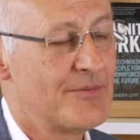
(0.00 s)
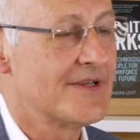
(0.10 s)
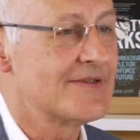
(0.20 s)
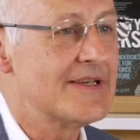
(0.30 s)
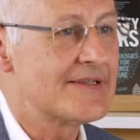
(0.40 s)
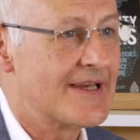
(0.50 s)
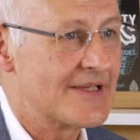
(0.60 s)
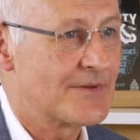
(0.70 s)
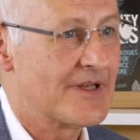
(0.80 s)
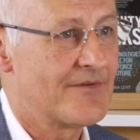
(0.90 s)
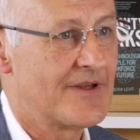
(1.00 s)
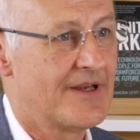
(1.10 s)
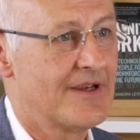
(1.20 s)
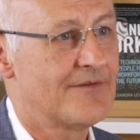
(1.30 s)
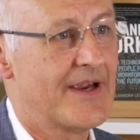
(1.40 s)
because these things would have
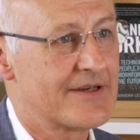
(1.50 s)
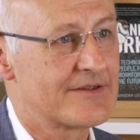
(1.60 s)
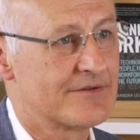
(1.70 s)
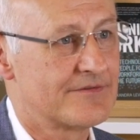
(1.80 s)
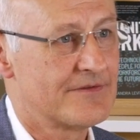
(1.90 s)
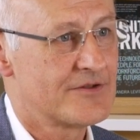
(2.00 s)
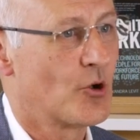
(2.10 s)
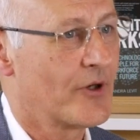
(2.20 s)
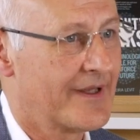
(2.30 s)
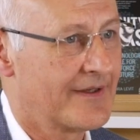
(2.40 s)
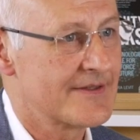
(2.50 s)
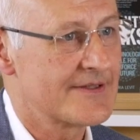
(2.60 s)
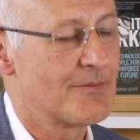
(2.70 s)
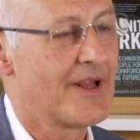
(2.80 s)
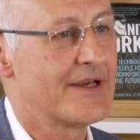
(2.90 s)
the effect of shortening the
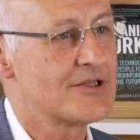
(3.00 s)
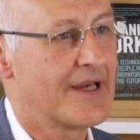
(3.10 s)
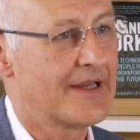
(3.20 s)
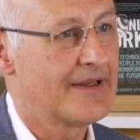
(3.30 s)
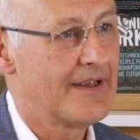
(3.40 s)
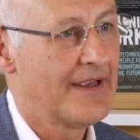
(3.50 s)
supply chain.